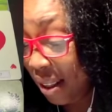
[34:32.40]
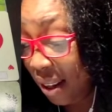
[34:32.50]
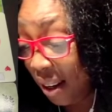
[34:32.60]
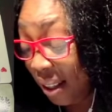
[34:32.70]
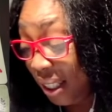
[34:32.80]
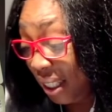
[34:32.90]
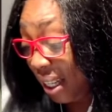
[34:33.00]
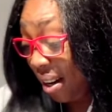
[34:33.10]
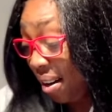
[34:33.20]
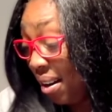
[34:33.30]
The heart is
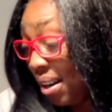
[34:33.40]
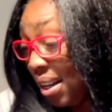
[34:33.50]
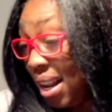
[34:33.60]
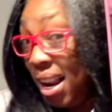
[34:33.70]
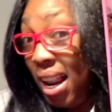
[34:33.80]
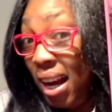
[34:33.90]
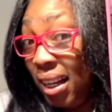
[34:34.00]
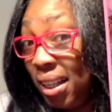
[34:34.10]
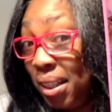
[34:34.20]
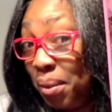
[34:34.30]
here.
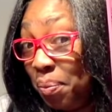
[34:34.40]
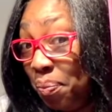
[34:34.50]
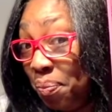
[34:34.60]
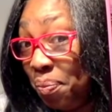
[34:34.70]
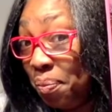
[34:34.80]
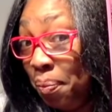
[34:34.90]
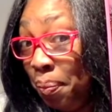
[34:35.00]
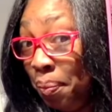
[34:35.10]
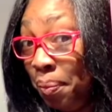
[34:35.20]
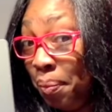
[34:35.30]
Luck.
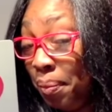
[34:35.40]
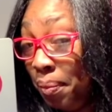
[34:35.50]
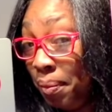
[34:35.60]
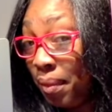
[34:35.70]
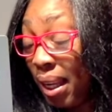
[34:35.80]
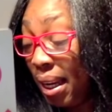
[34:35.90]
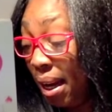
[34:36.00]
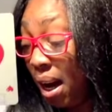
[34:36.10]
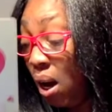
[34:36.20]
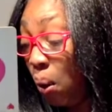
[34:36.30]
Oh
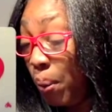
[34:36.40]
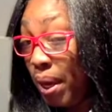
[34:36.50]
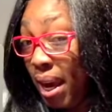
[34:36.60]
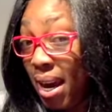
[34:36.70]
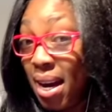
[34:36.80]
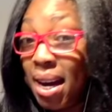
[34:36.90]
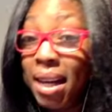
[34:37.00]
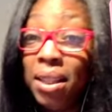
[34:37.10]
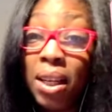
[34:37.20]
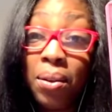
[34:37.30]
yeah,
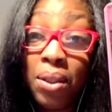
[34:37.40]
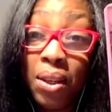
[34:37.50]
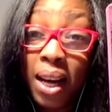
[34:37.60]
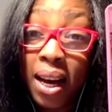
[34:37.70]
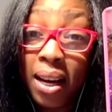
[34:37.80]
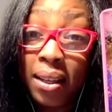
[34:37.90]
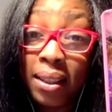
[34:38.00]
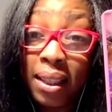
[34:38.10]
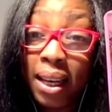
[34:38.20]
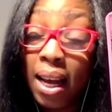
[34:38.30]
I told you
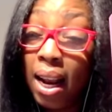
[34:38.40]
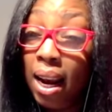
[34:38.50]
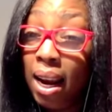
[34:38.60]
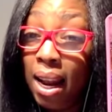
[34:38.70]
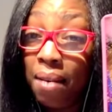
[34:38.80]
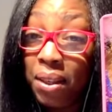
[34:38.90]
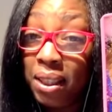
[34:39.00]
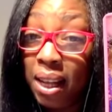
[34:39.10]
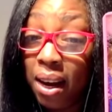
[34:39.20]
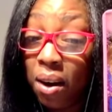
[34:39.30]
guys, love
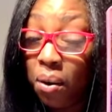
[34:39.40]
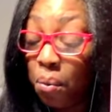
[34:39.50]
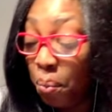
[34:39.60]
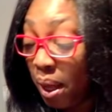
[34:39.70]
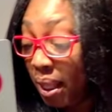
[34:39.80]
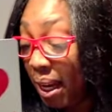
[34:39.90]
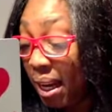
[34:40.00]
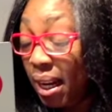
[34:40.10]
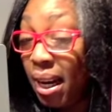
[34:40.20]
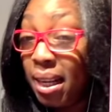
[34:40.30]
is there. Whether
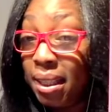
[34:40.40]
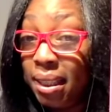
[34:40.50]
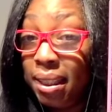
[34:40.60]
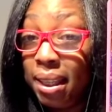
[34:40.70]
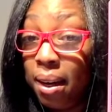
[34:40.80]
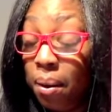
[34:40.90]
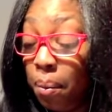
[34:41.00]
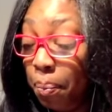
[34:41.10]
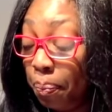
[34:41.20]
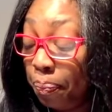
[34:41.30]
it is
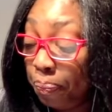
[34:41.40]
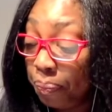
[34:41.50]
love